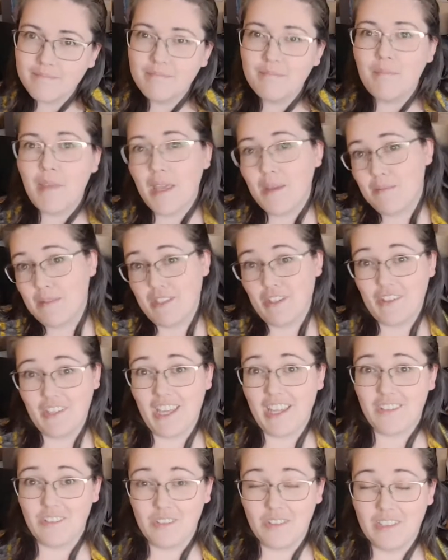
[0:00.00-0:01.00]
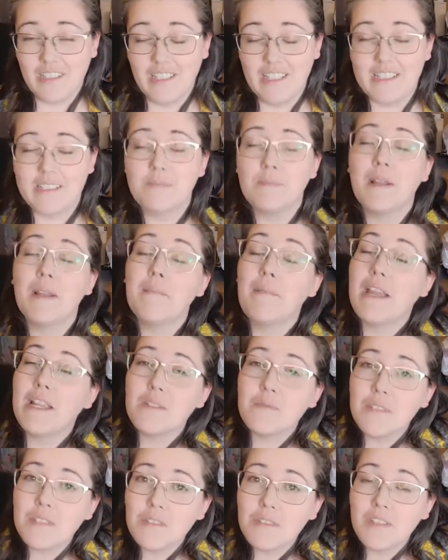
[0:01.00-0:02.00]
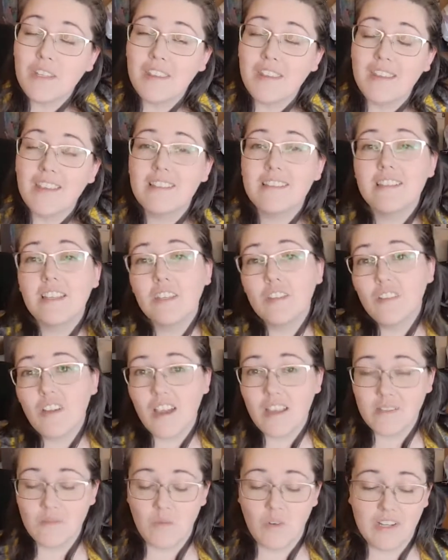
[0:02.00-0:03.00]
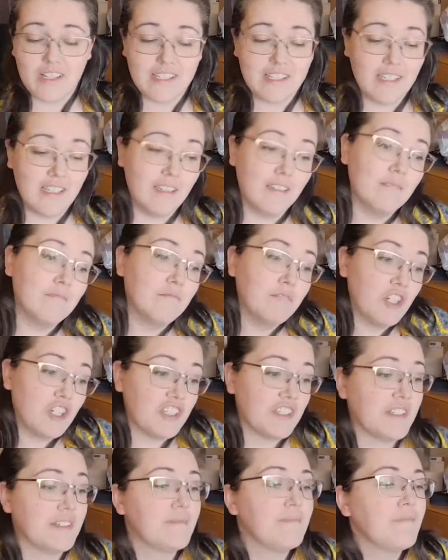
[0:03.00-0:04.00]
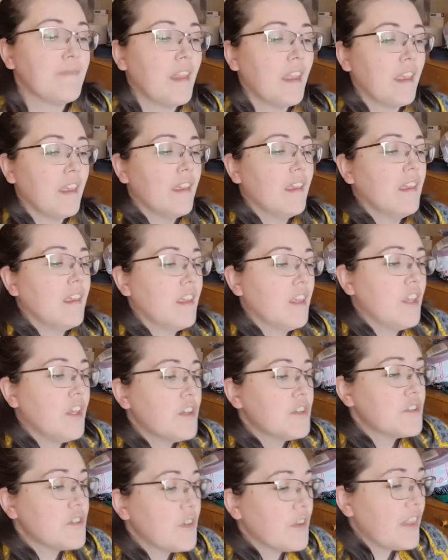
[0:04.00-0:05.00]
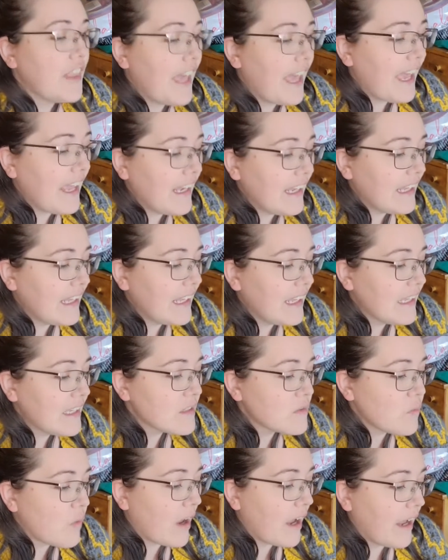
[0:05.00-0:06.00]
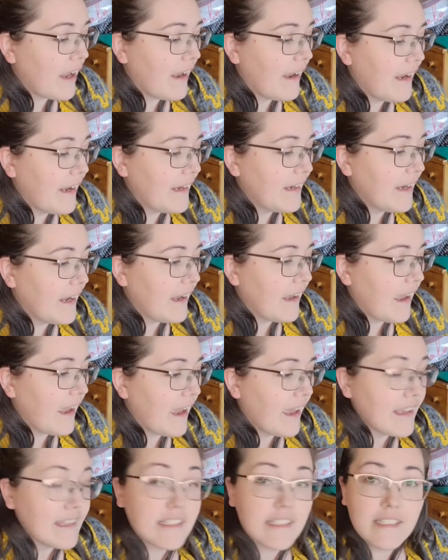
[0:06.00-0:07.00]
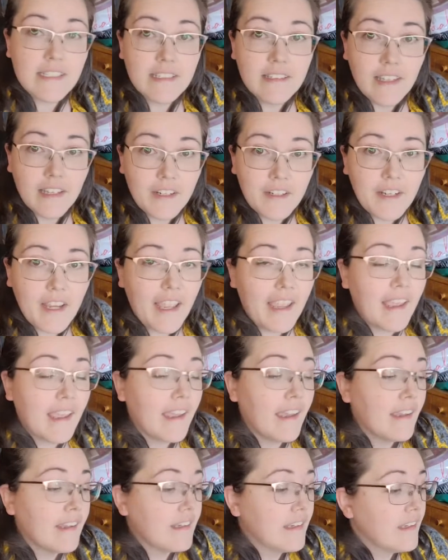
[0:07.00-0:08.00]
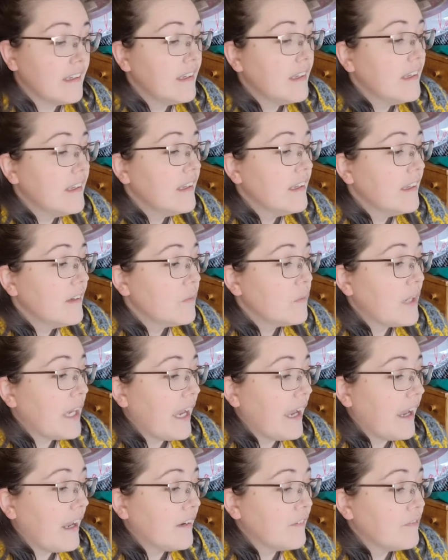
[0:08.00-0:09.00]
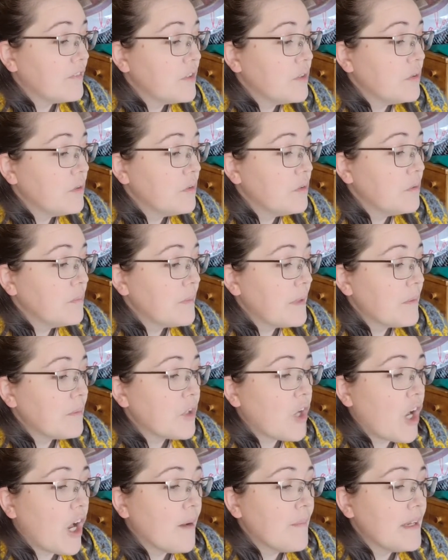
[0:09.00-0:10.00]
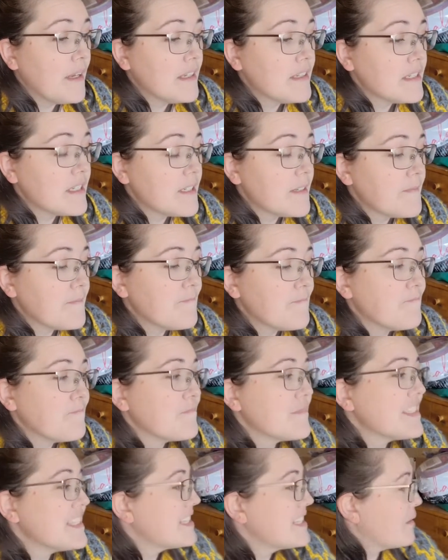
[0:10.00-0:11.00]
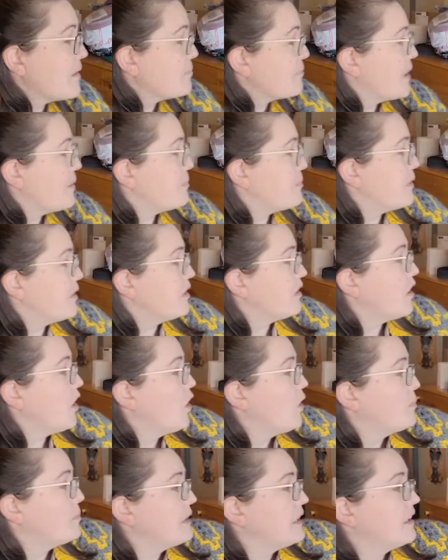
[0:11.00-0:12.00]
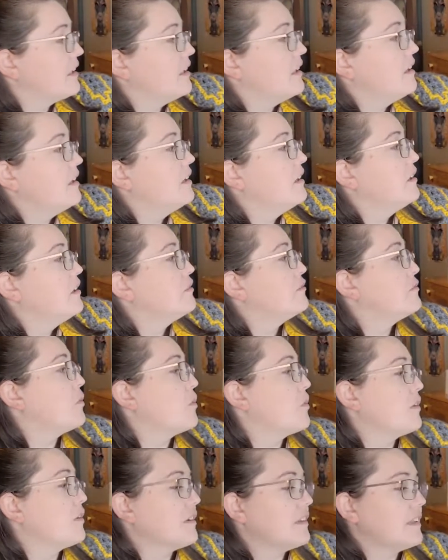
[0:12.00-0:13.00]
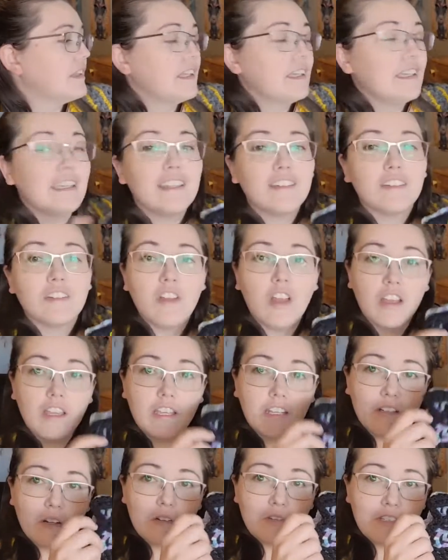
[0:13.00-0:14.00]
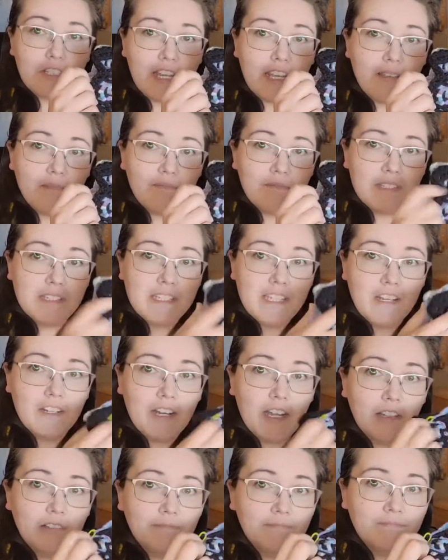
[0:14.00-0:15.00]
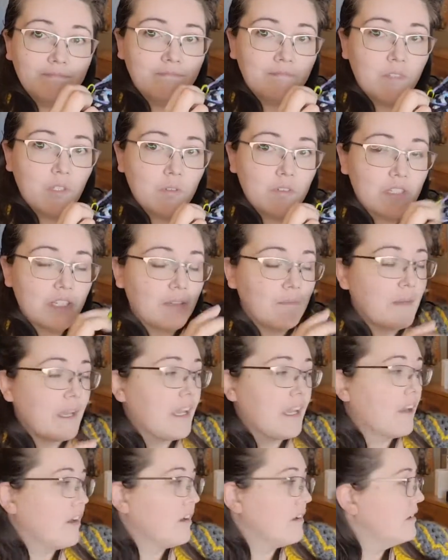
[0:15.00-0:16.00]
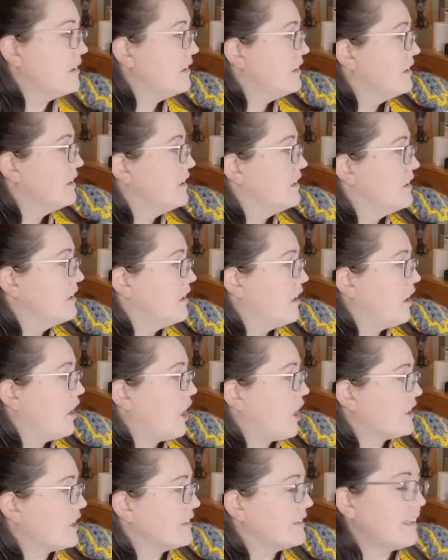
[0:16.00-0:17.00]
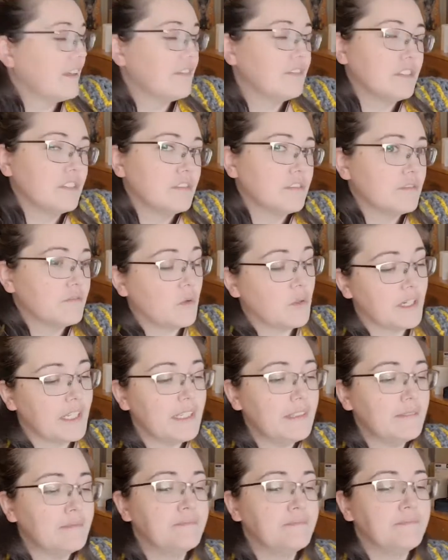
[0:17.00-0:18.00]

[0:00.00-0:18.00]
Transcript: maybe I'll get through the list, but I might as well do the things that you guys want to see first. So that is why I asked in there, and we had a few people comment. Some people are hoping for the interlocking crochet, the center out, using my heart levels 40.